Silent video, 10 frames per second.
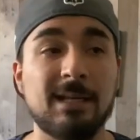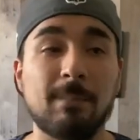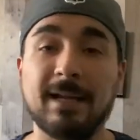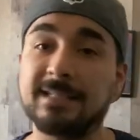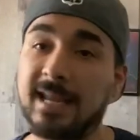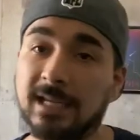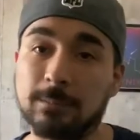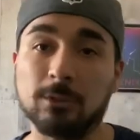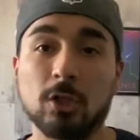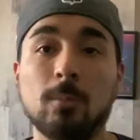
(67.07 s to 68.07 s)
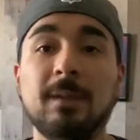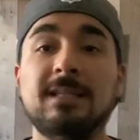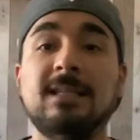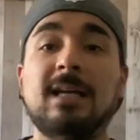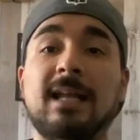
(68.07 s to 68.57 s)
It might take him a little bit
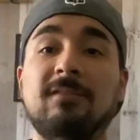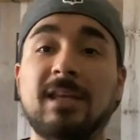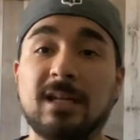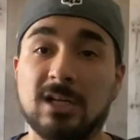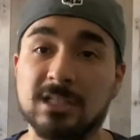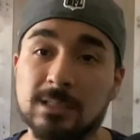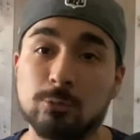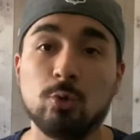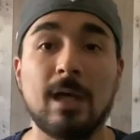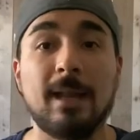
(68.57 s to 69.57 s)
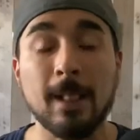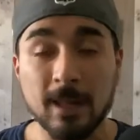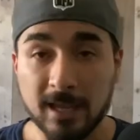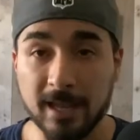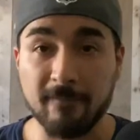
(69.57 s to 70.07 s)
to kind of get accustomed to that
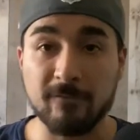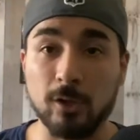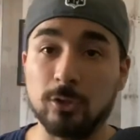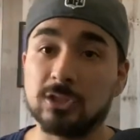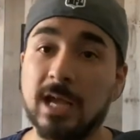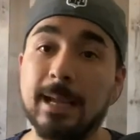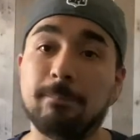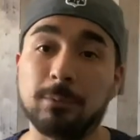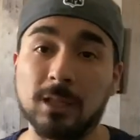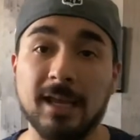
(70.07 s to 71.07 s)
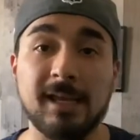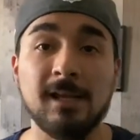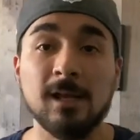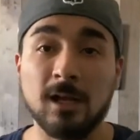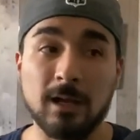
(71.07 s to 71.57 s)
NFL-type
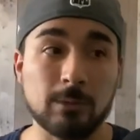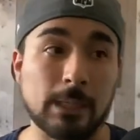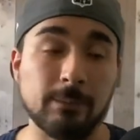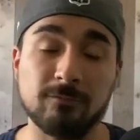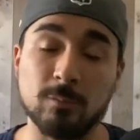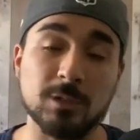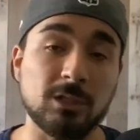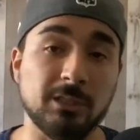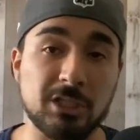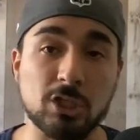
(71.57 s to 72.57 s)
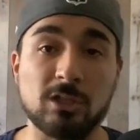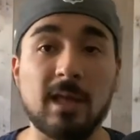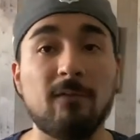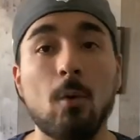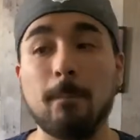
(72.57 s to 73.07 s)
play coming from the collegiate
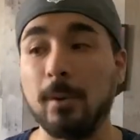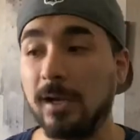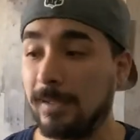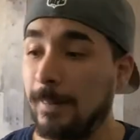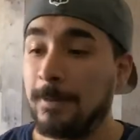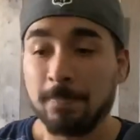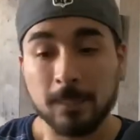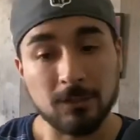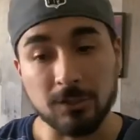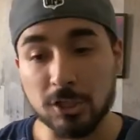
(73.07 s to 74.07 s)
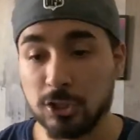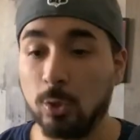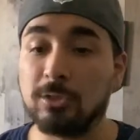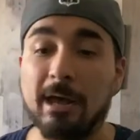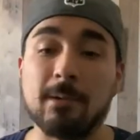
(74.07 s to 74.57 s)
level, but there's
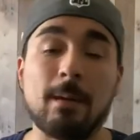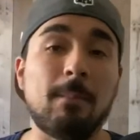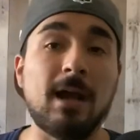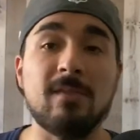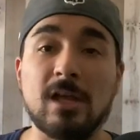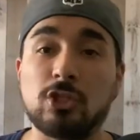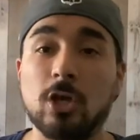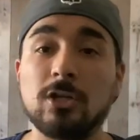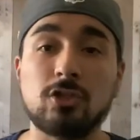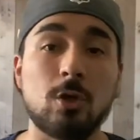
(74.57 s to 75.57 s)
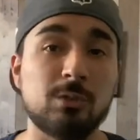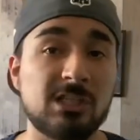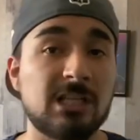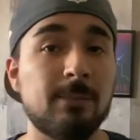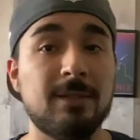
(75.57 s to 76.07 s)
no doubt in my mind that Josh Jones is
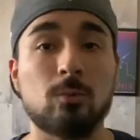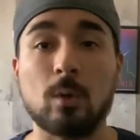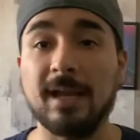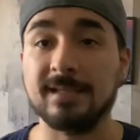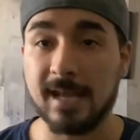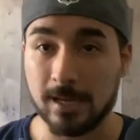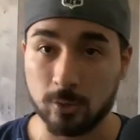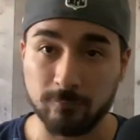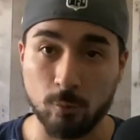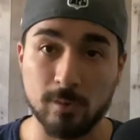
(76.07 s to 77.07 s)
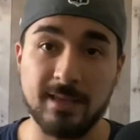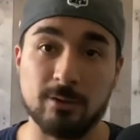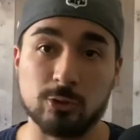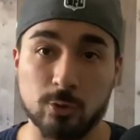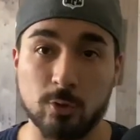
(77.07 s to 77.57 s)
going to be the right tackle for the
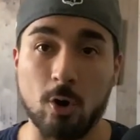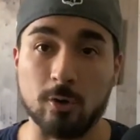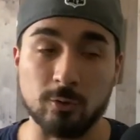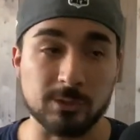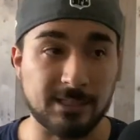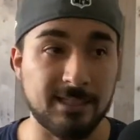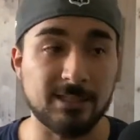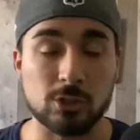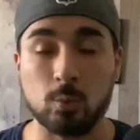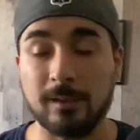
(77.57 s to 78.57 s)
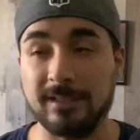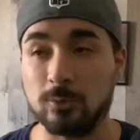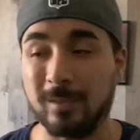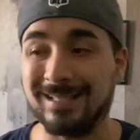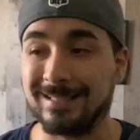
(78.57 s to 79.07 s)
Arizona Cardinals in this
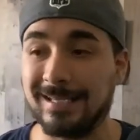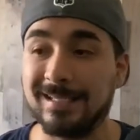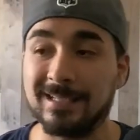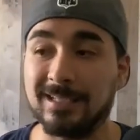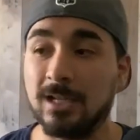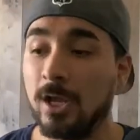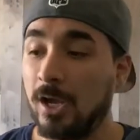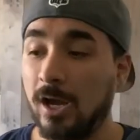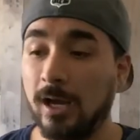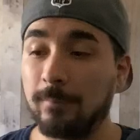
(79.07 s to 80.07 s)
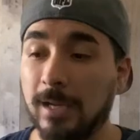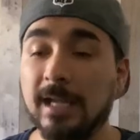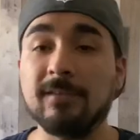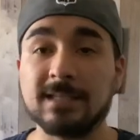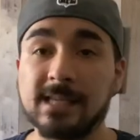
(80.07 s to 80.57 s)
2020 season. I'm
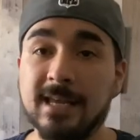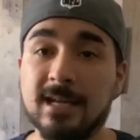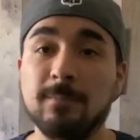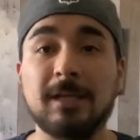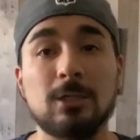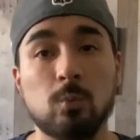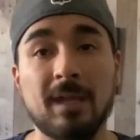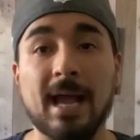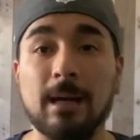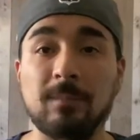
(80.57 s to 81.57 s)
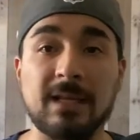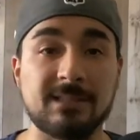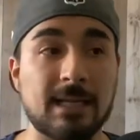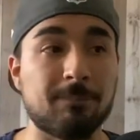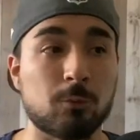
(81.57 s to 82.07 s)
kind of excited because we have that
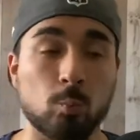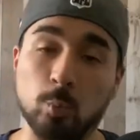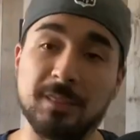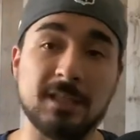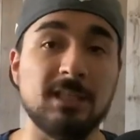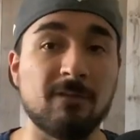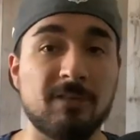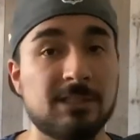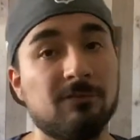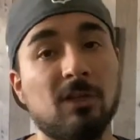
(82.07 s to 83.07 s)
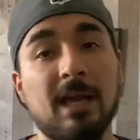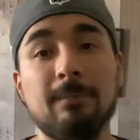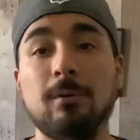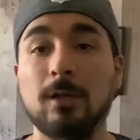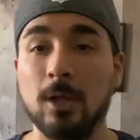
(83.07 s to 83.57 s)
depth within the offensive line,
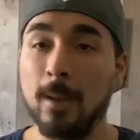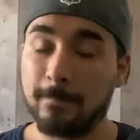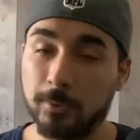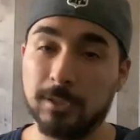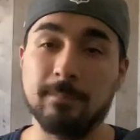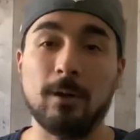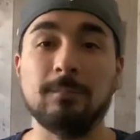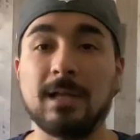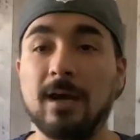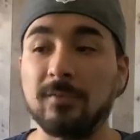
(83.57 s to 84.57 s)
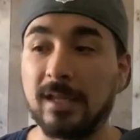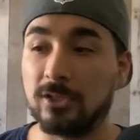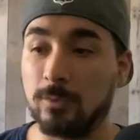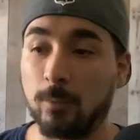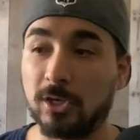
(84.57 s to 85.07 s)
but pretty bummed out
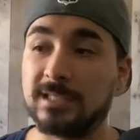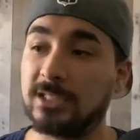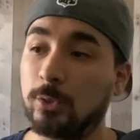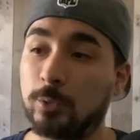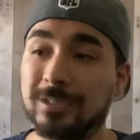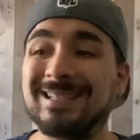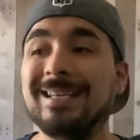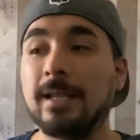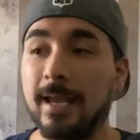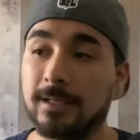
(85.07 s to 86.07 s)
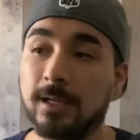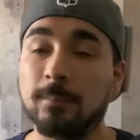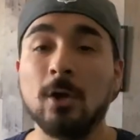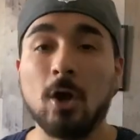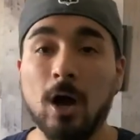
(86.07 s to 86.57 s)
that Marcus Gilbert did end
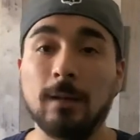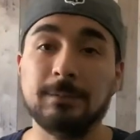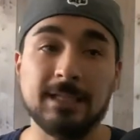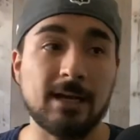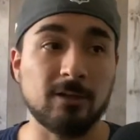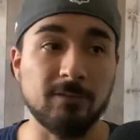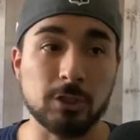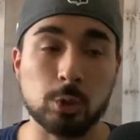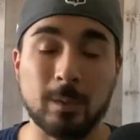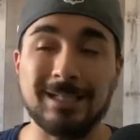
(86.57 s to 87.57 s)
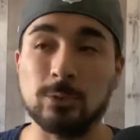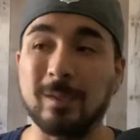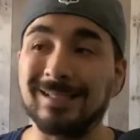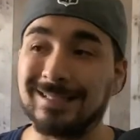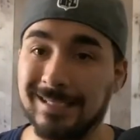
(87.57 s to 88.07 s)
up opting out of the
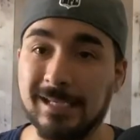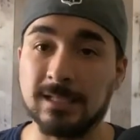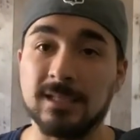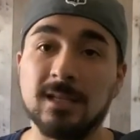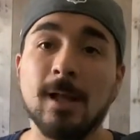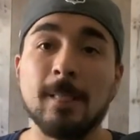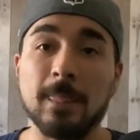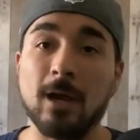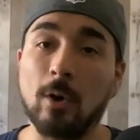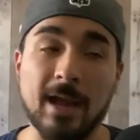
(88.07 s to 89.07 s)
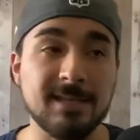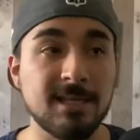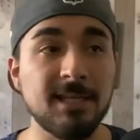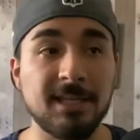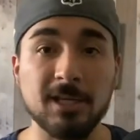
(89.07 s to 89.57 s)
2020 season. Now, I
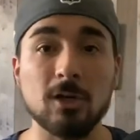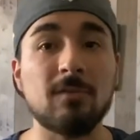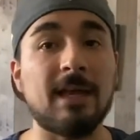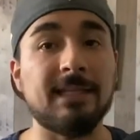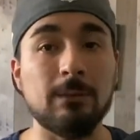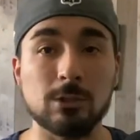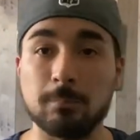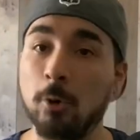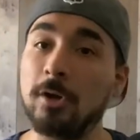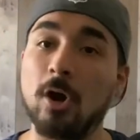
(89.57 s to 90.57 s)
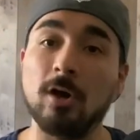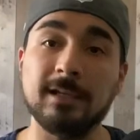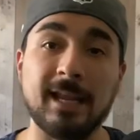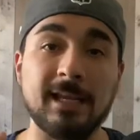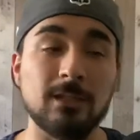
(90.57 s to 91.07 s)
did hear that he was put on
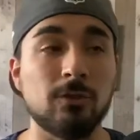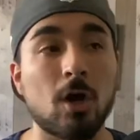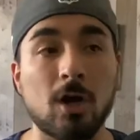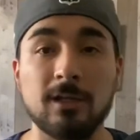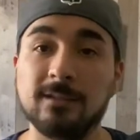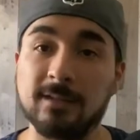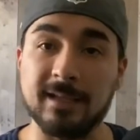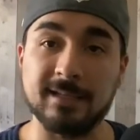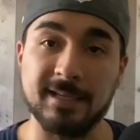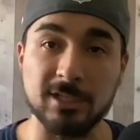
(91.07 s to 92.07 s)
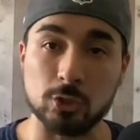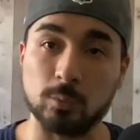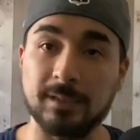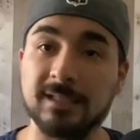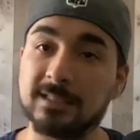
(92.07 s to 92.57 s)
a
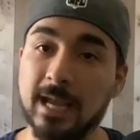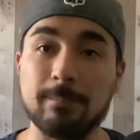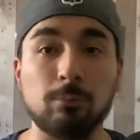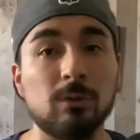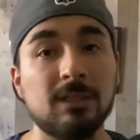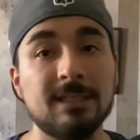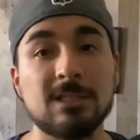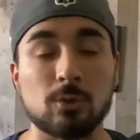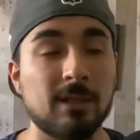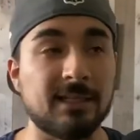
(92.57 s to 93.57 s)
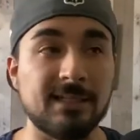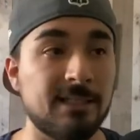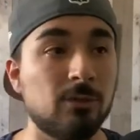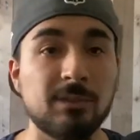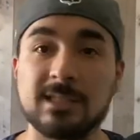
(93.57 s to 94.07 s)
non-injury type list or an
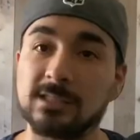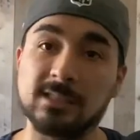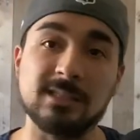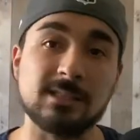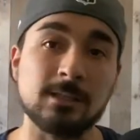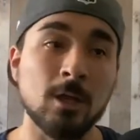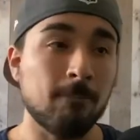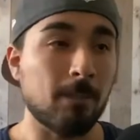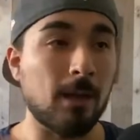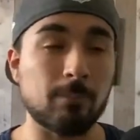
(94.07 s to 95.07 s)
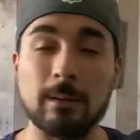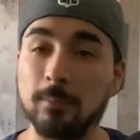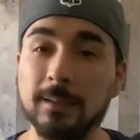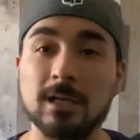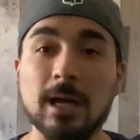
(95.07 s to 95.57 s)
illness list
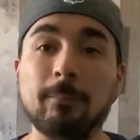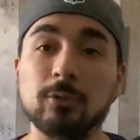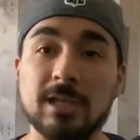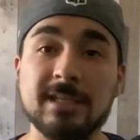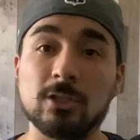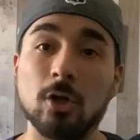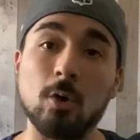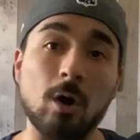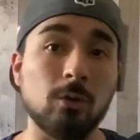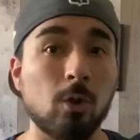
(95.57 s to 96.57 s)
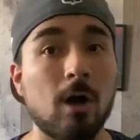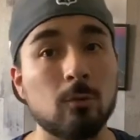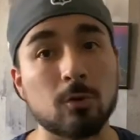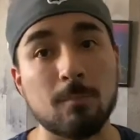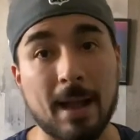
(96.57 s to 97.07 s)
probably a couple days ago, along
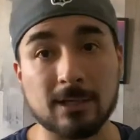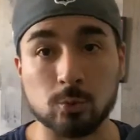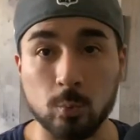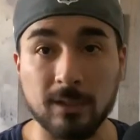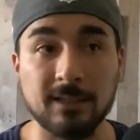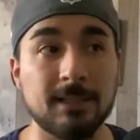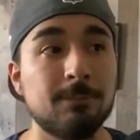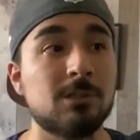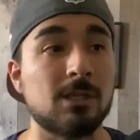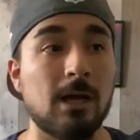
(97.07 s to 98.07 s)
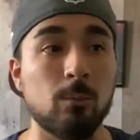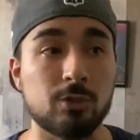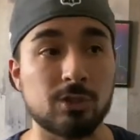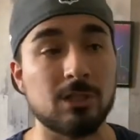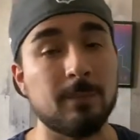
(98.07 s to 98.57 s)
with Max Williams,
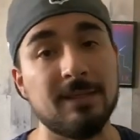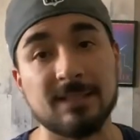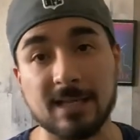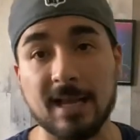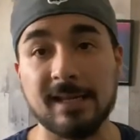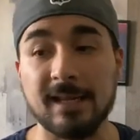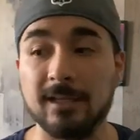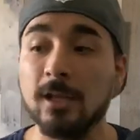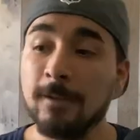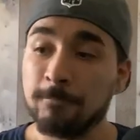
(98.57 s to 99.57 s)
which is going to be the tight end.